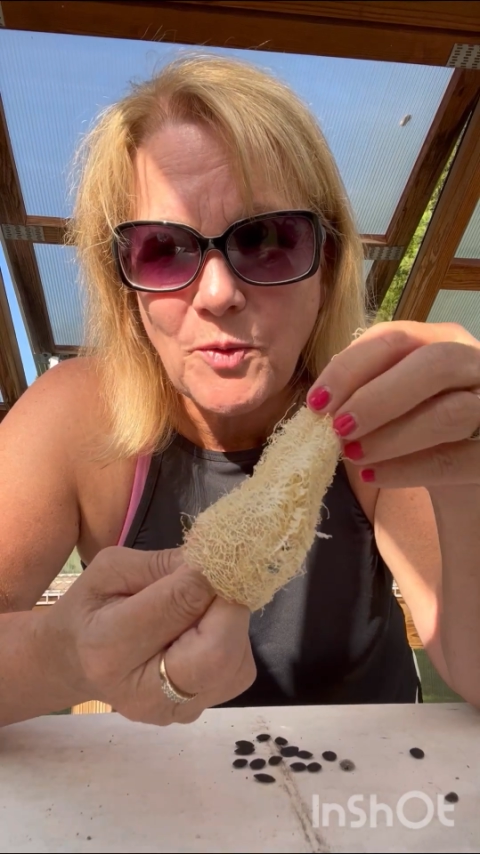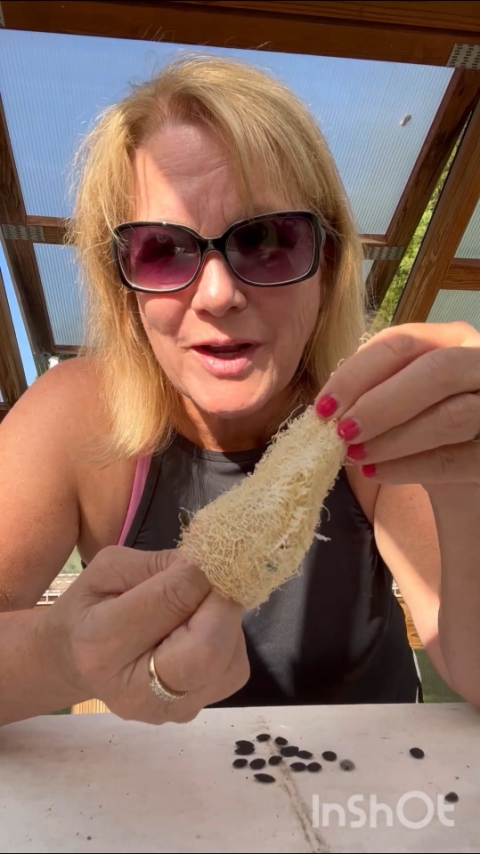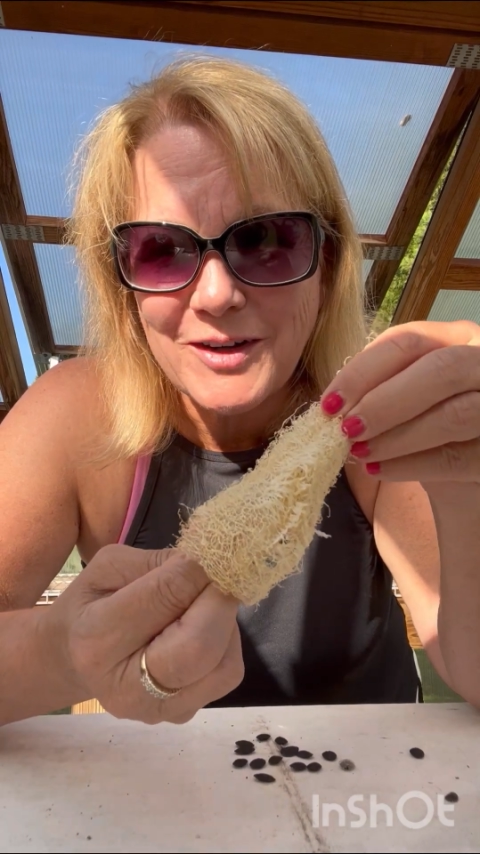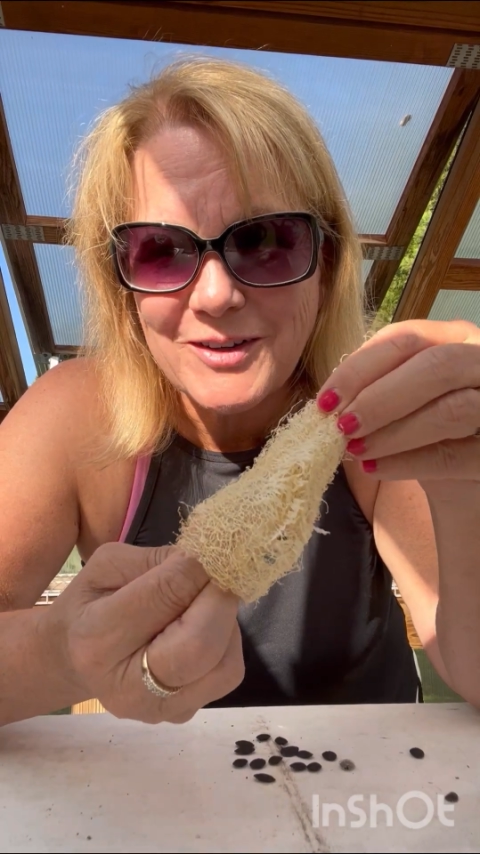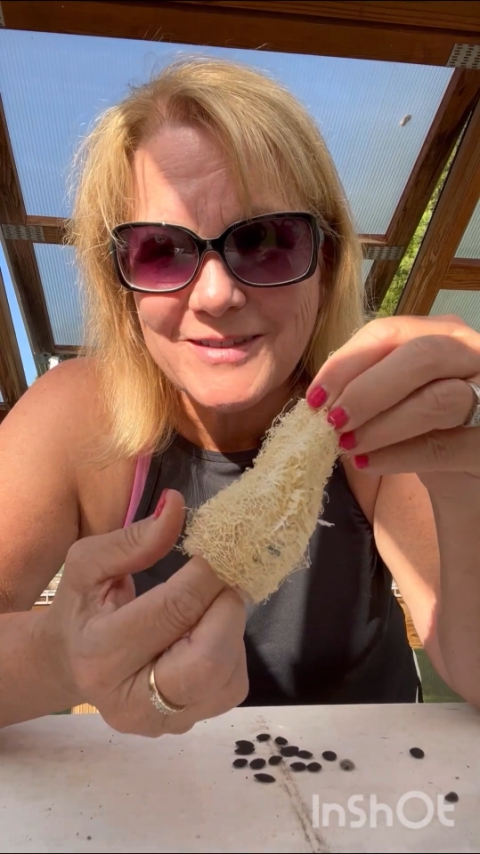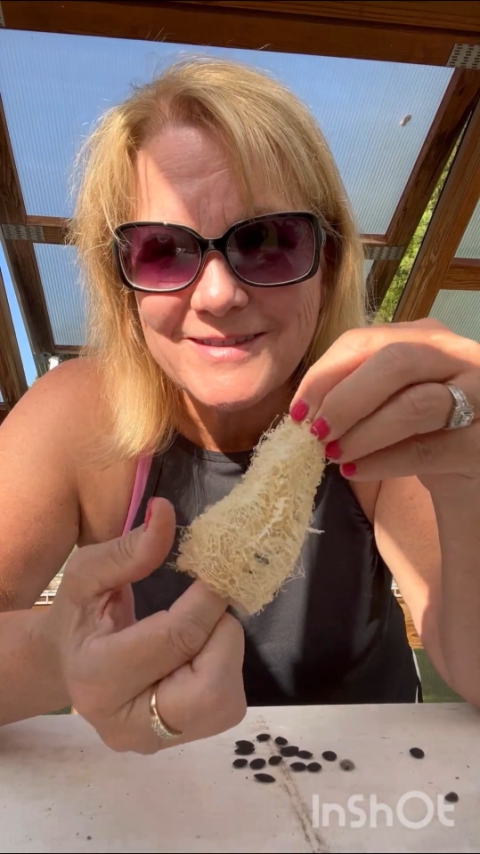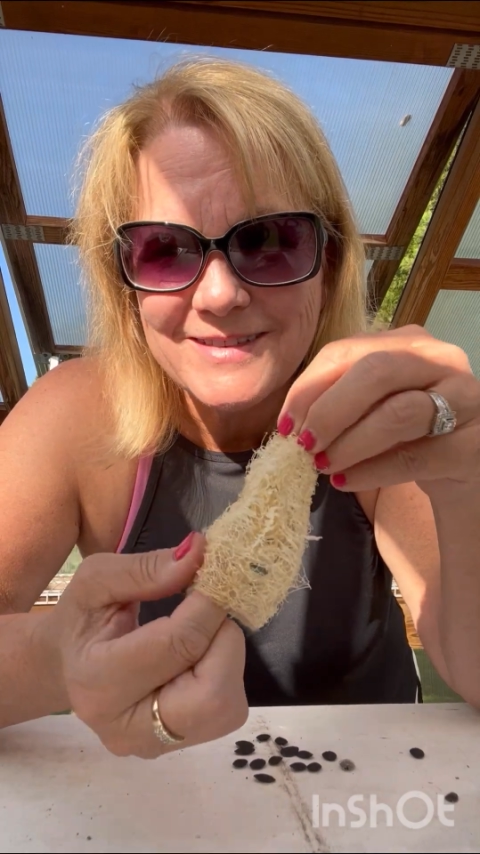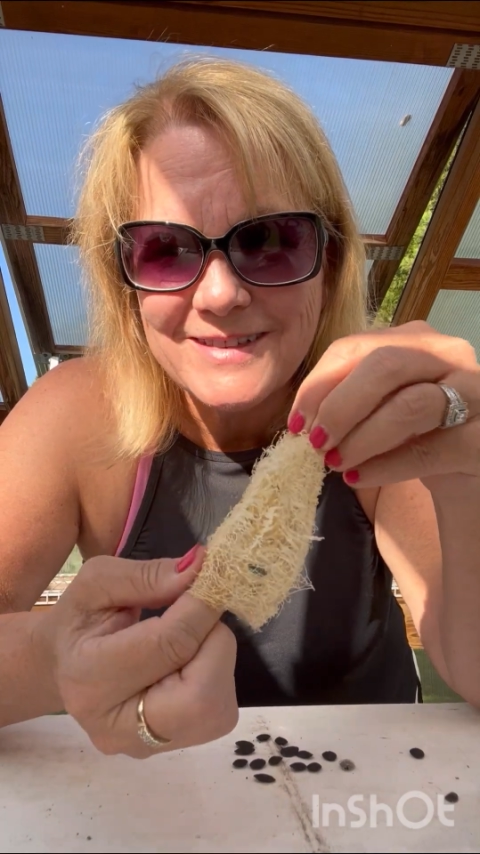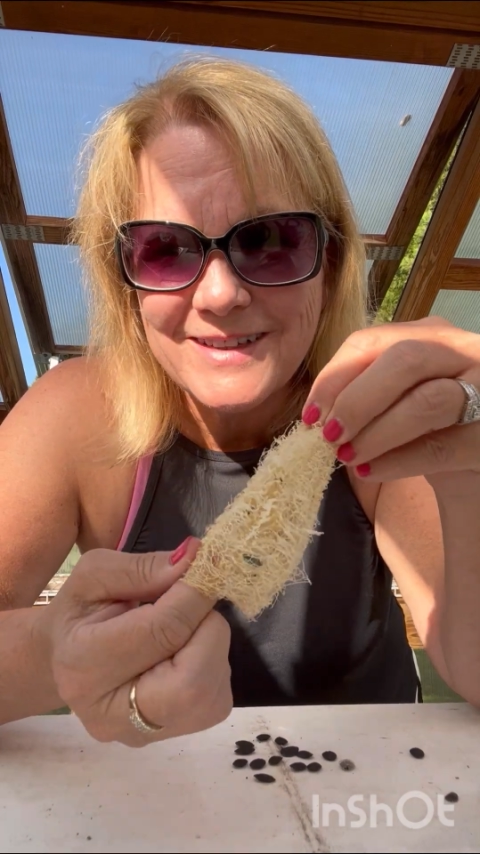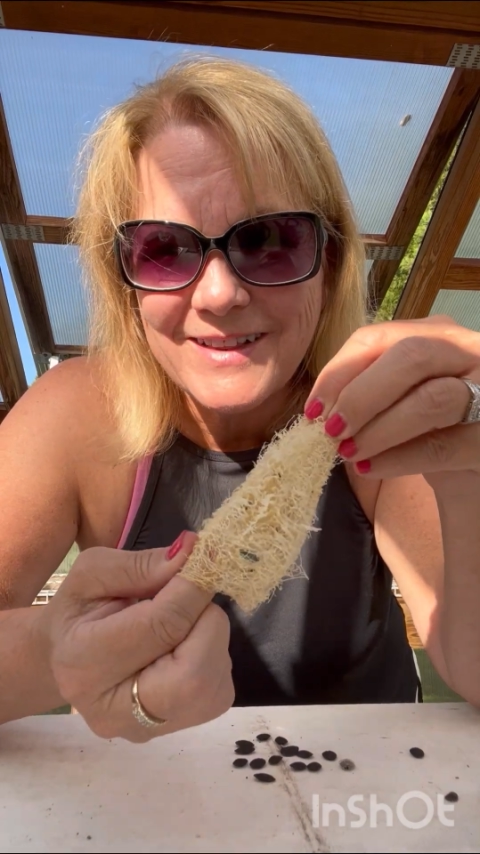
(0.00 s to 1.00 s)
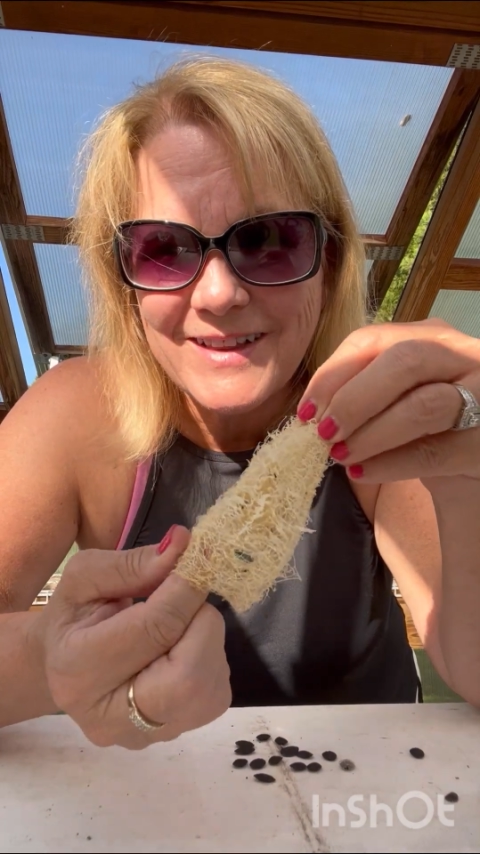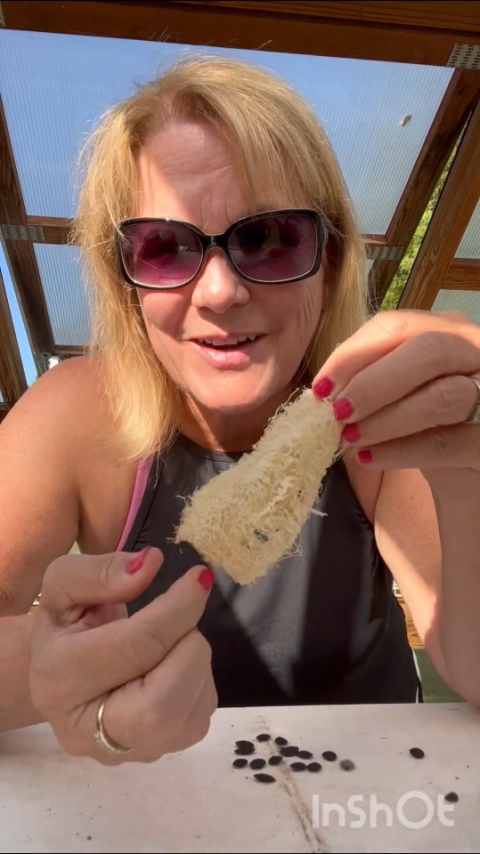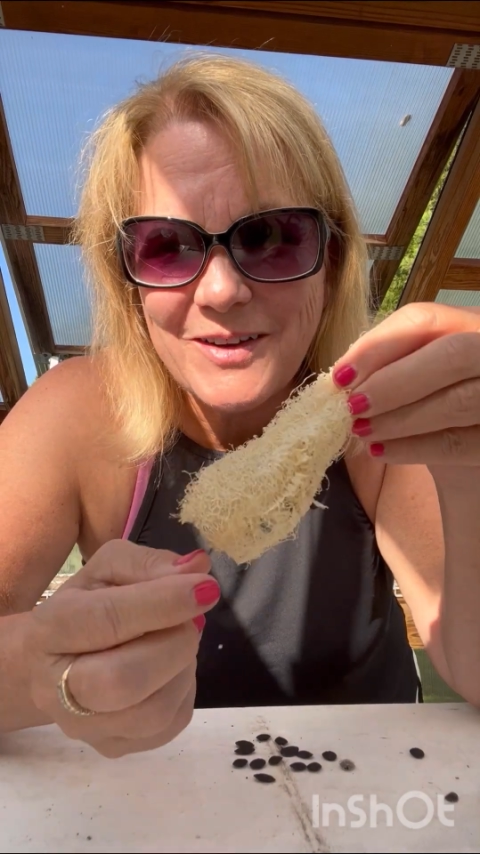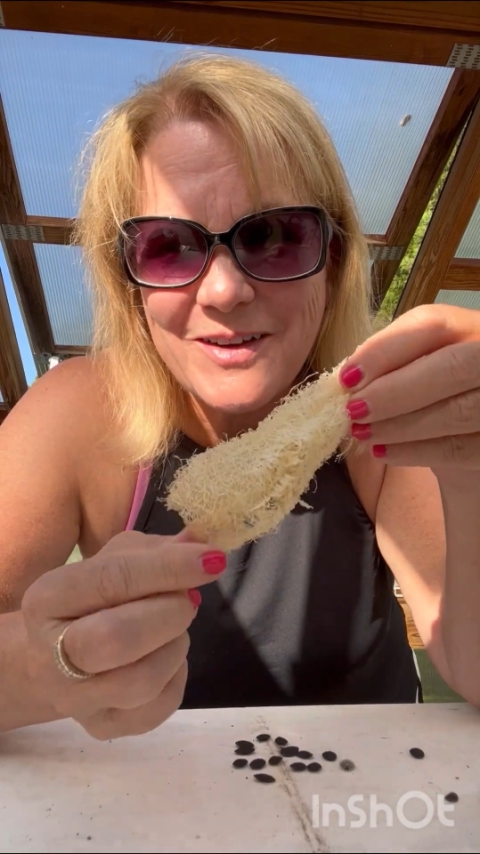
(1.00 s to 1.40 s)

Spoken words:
whiter. There you